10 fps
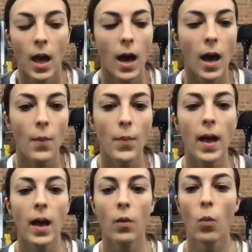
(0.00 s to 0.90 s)

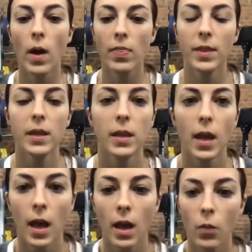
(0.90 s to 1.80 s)
And one thing
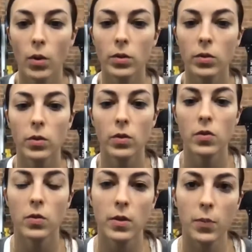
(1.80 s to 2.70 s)
that I want to
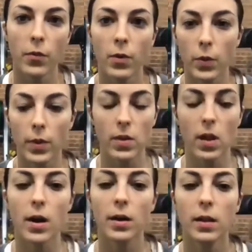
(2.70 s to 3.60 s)
stress before we
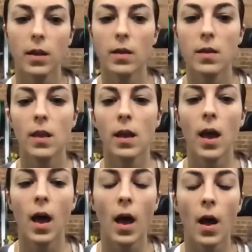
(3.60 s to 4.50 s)
start is
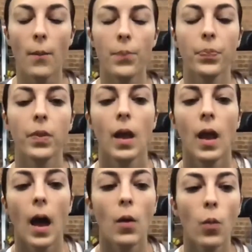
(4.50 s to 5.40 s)

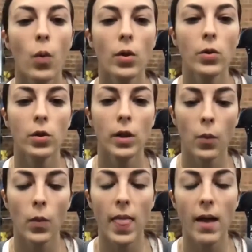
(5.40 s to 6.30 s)
I want you,
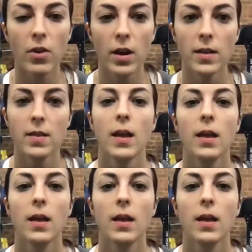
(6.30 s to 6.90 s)
like whenever I say